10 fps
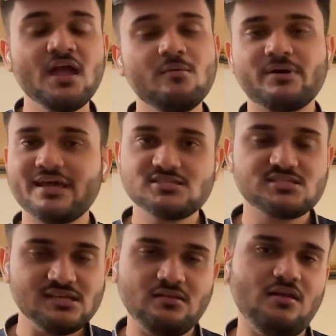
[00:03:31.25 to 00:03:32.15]
But I
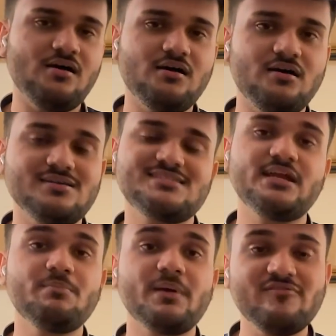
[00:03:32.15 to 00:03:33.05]
still set
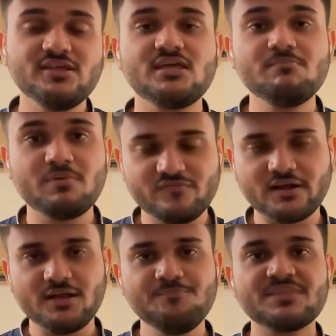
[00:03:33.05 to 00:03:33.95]
up everything
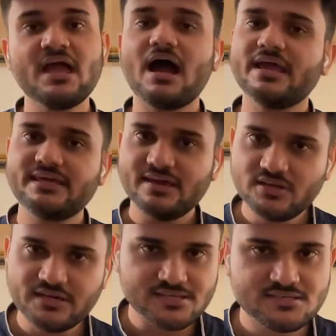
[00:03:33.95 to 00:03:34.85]
perfectly. I gave the
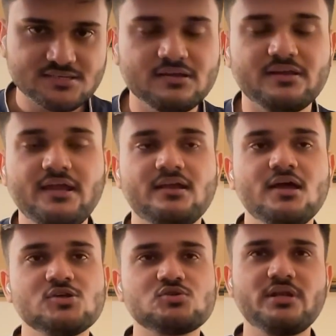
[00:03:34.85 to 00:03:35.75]
test, right?
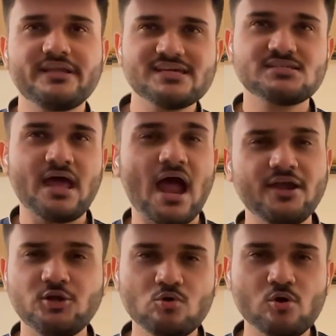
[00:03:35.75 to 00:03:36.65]
So the test had
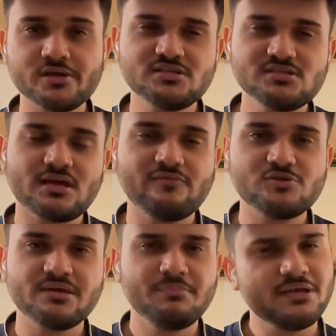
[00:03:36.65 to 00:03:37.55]
two questions. I would
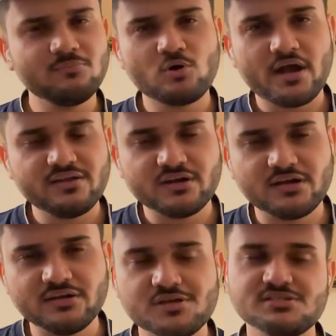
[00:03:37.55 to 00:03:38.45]
say medium to hard
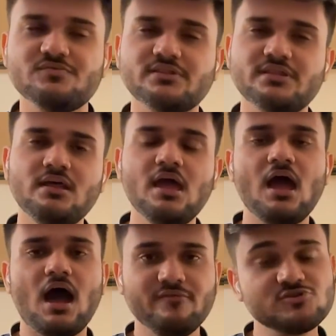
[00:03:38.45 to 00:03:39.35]
difficulty questions were there.
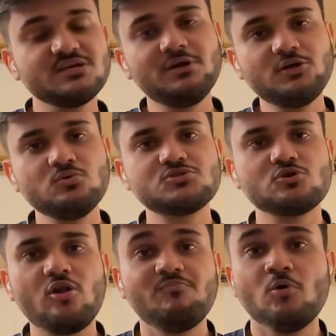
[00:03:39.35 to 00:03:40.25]
I was able to
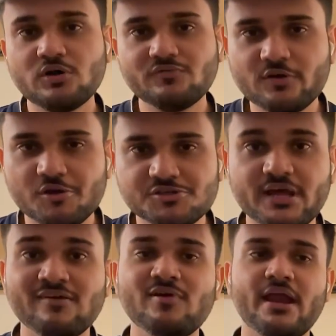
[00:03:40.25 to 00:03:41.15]
solve both of the questions,
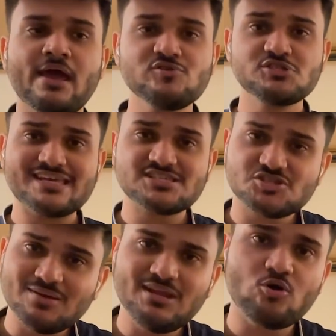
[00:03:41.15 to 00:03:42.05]
and I was
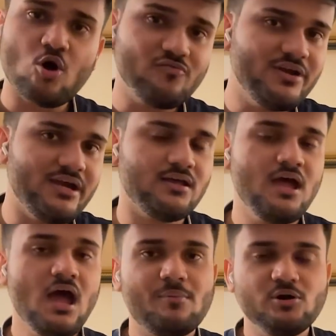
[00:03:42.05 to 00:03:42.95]
extremely confident
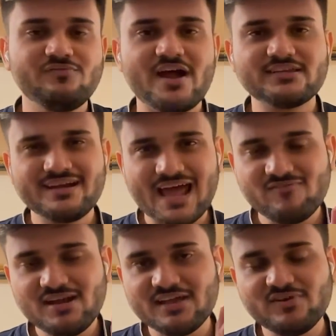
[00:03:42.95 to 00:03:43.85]
about the fact that I
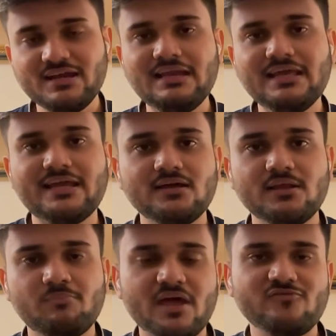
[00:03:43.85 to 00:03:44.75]
will definitely get a
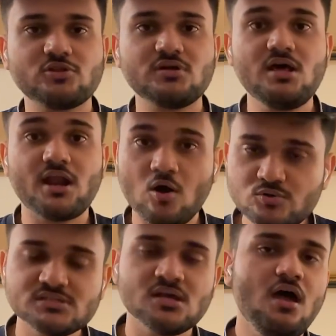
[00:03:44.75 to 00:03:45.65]
reply for the
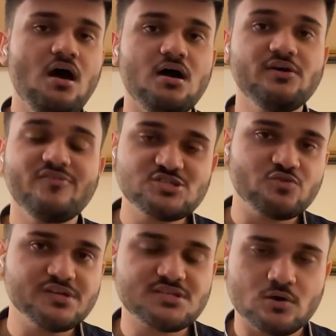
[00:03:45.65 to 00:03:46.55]
rounds, the
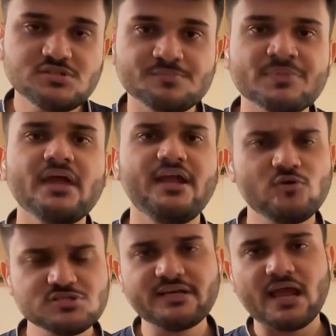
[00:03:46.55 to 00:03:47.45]
face-to-face rounds. It
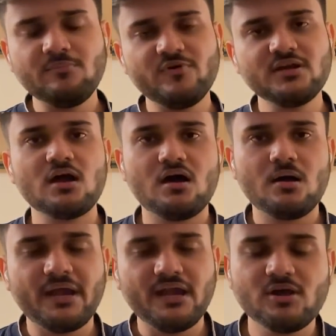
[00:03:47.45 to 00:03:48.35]
was the time when
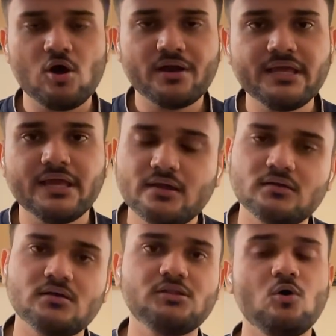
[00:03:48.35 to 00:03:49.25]
pandemic already hit
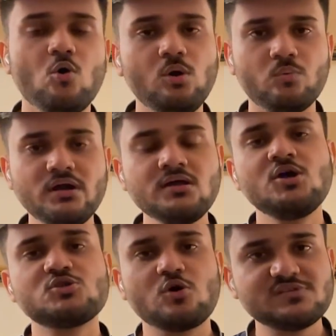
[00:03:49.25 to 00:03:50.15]
the whole world.
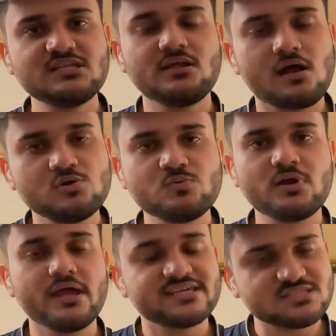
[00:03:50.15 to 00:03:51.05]
So obviously the rounds
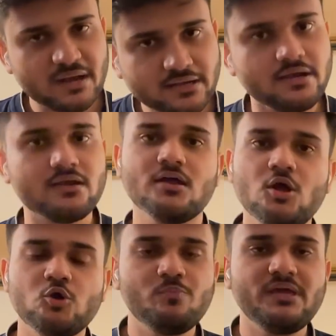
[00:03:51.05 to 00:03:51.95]
were expected
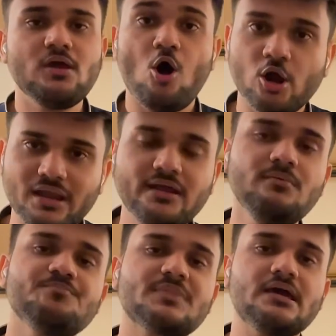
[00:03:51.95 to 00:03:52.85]
to be online,
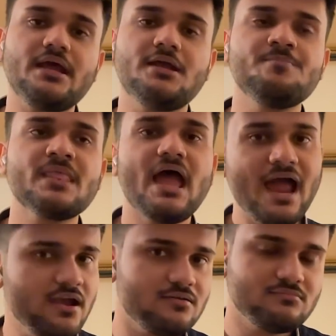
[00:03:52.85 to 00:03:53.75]
right?
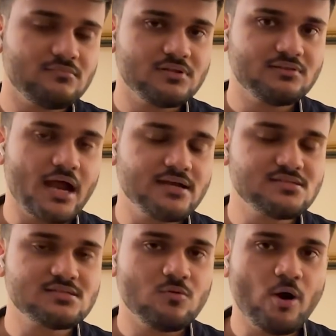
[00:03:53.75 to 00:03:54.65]
And
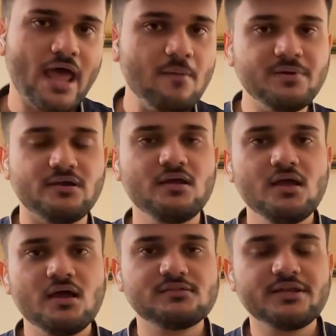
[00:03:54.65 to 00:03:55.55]
that's what happened.
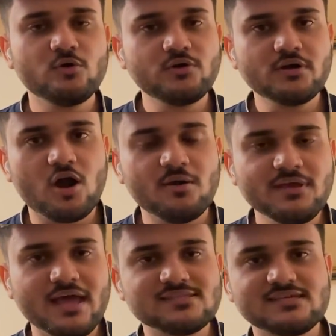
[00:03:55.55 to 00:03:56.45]
The recruiter called
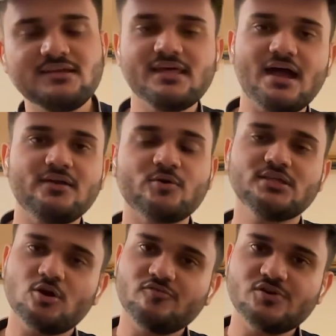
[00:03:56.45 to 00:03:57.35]
me and said that, okay,
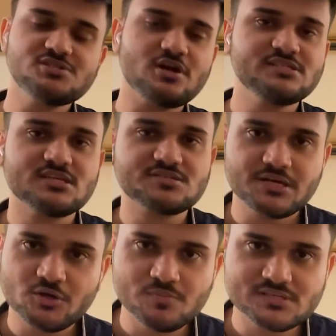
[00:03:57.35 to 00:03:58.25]
your first round is
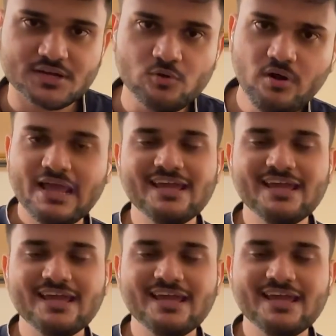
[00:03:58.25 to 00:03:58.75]
expected to be scheduled.